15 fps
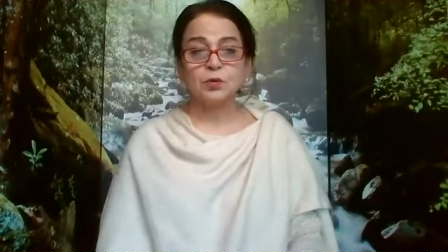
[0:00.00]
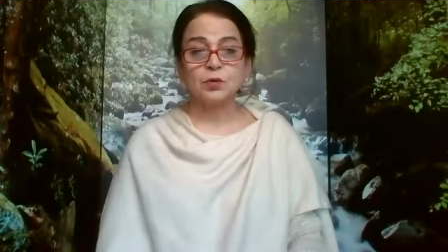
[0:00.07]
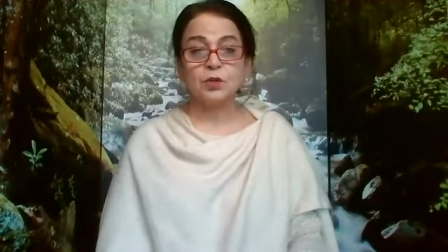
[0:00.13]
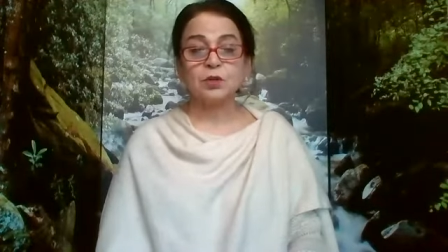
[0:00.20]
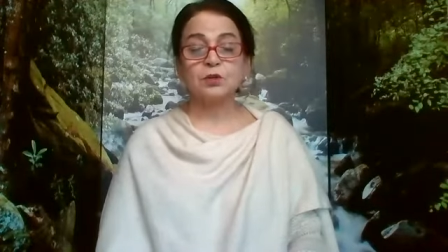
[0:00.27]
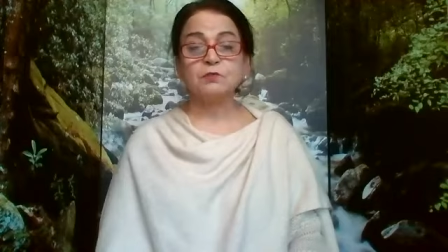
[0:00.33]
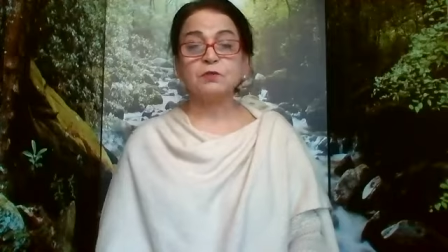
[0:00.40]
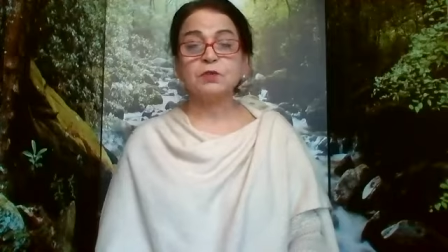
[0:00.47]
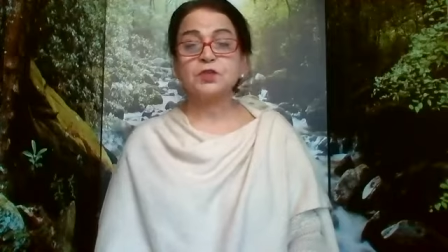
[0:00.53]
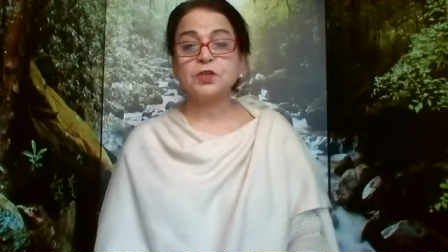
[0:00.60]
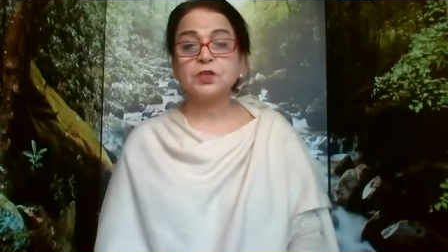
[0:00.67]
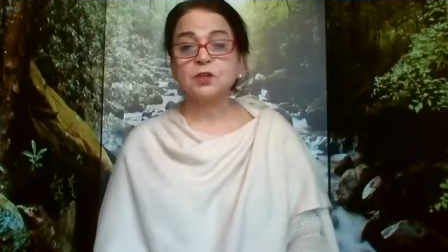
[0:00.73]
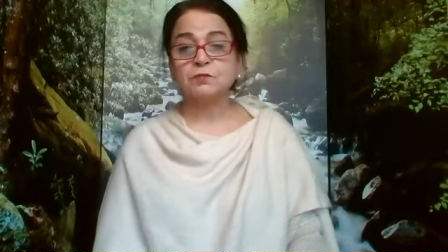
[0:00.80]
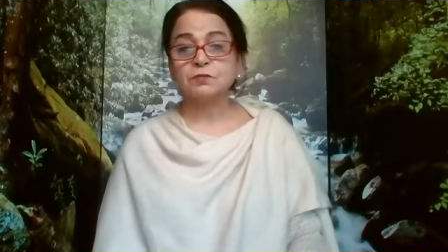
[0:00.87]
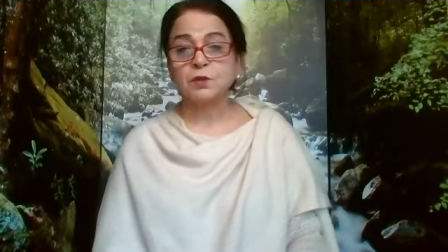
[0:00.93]
the
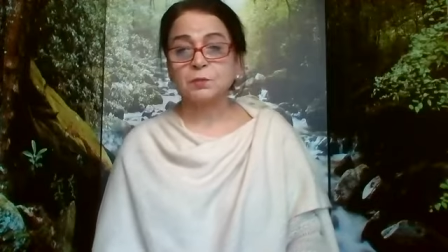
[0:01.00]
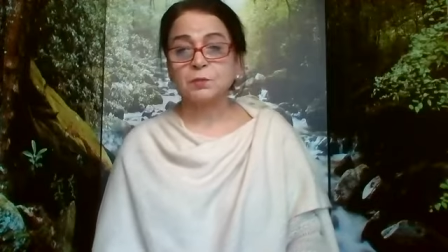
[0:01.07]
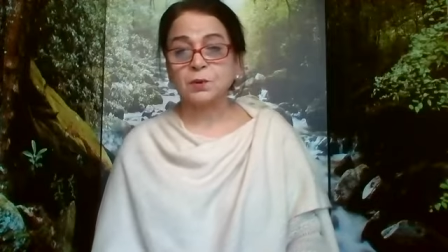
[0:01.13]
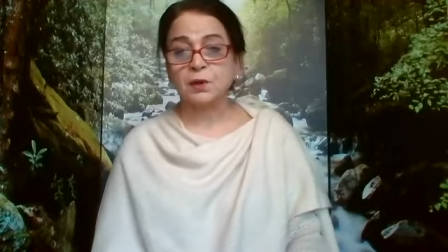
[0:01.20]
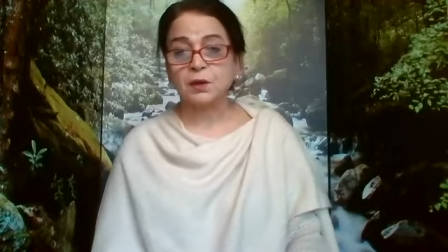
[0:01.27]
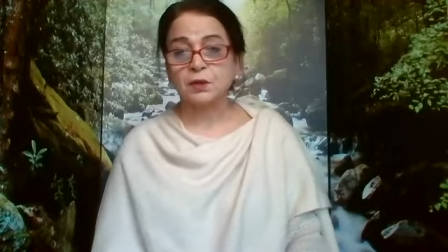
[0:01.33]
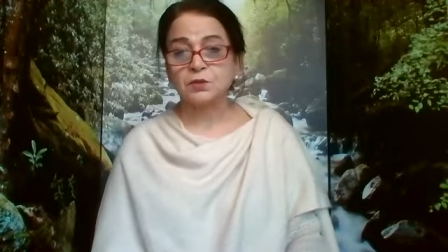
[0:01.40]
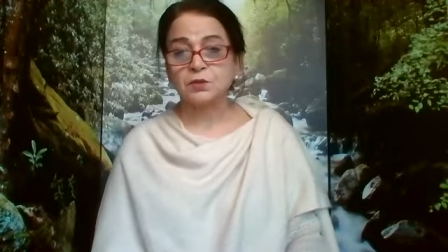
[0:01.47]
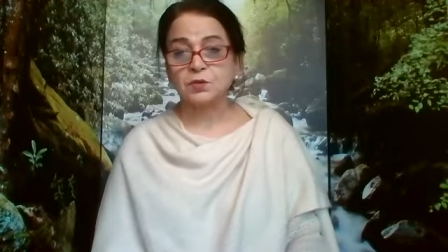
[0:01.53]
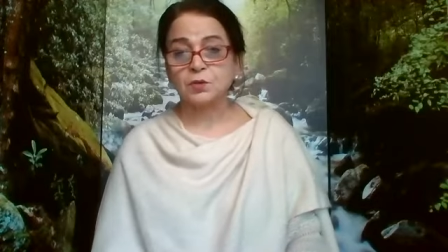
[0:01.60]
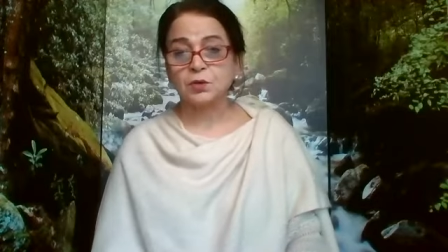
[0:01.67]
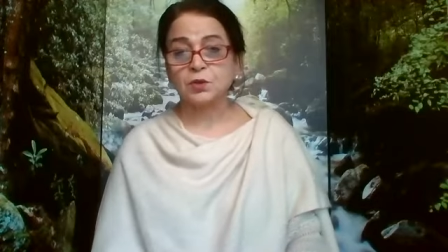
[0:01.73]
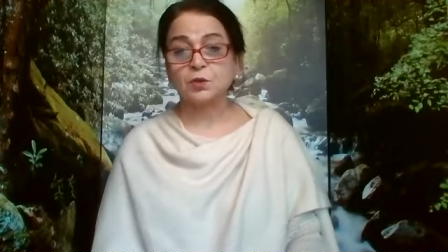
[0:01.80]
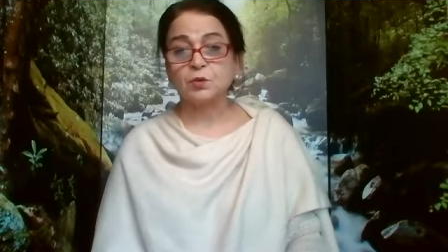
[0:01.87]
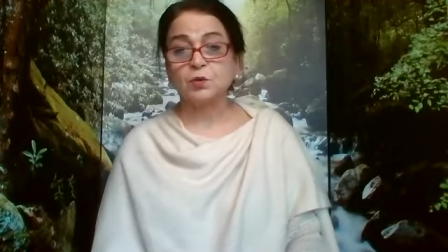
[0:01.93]
division of the prans
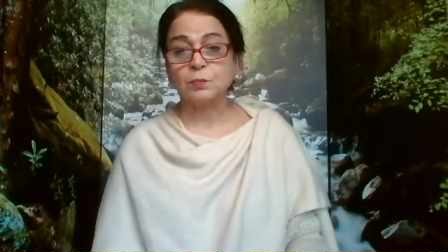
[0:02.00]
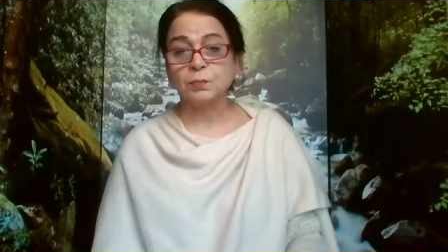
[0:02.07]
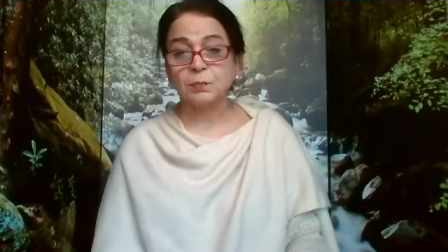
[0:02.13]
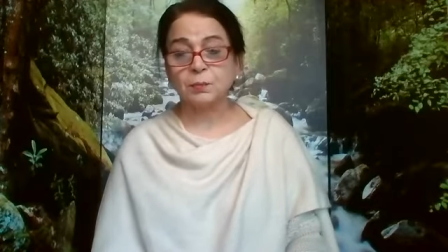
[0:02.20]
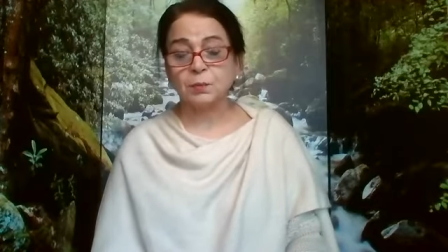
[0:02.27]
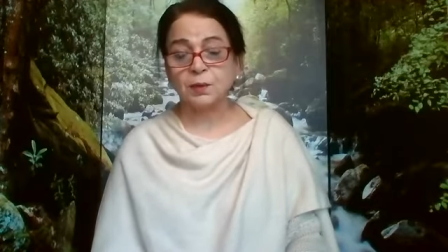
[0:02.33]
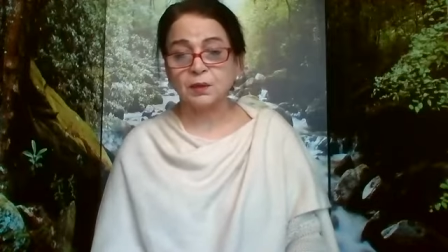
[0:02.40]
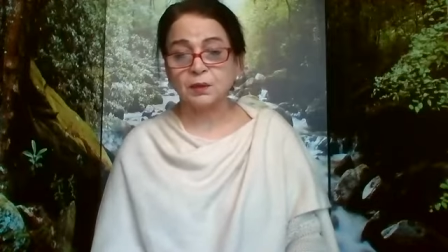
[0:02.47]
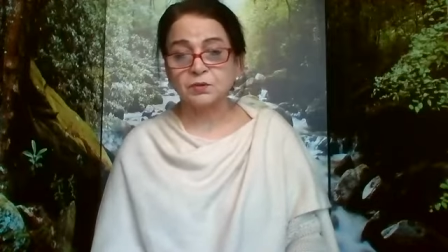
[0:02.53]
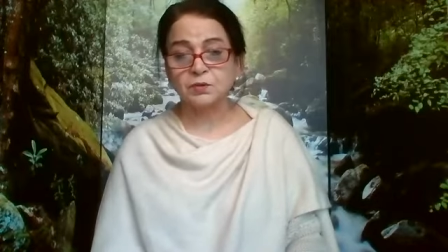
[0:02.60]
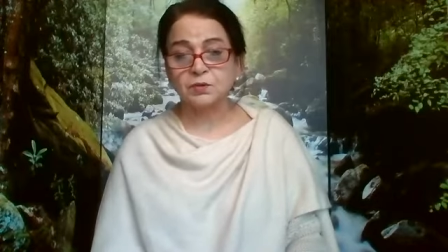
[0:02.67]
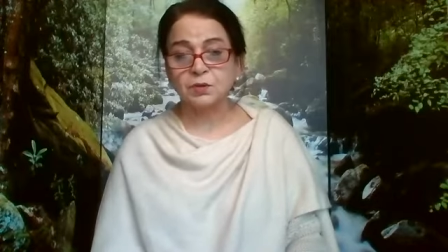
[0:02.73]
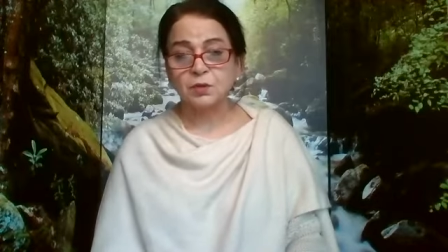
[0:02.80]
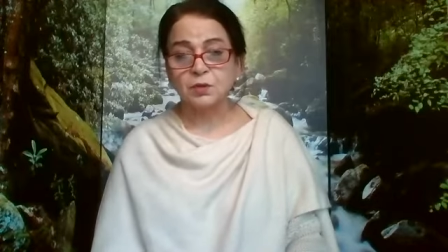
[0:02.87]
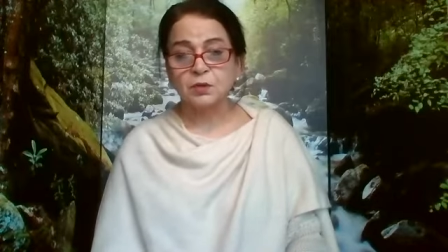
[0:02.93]
or the
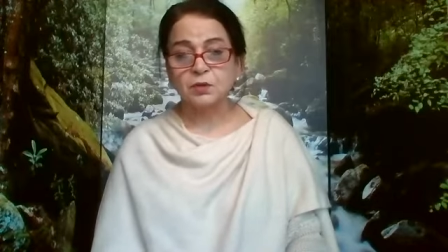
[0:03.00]
upaprans,